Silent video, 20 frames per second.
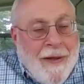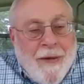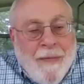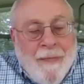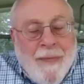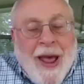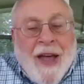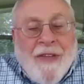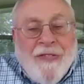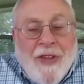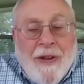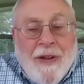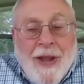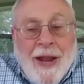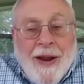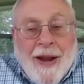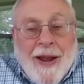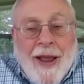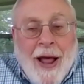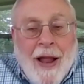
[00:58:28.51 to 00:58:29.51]

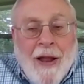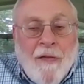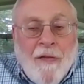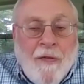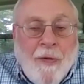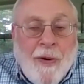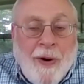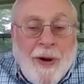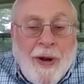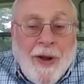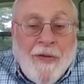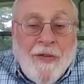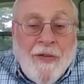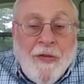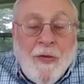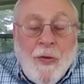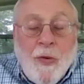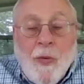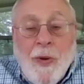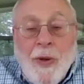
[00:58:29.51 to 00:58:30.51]
Pasadena, California
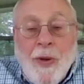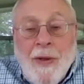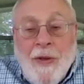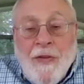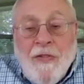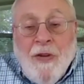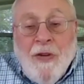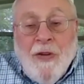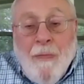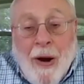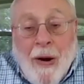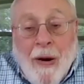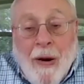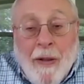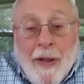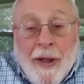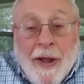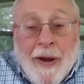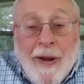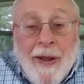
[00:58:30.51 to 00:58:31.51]
to
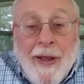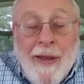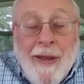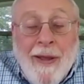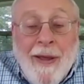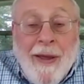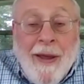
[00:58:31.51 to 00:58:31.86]
Maryland,